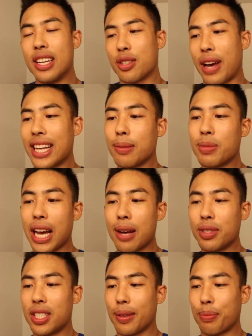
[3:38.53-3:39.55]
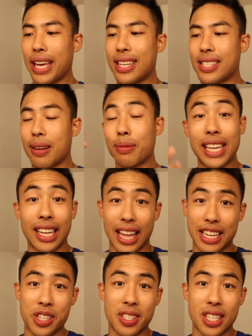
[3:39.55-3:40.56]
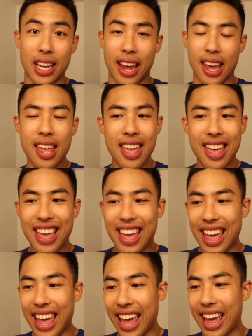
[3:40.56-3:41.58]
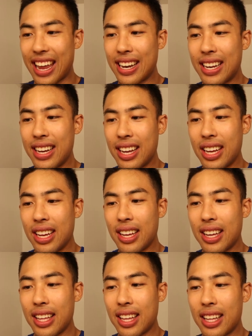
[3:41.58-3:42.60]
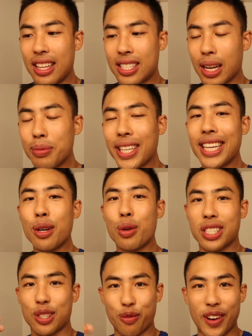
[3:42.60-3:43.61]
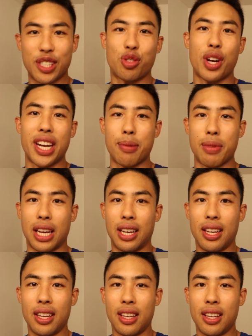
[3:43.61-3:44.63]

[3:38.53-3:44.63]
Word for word: So I had some time to play some League of Legends today, and something was frustrating me.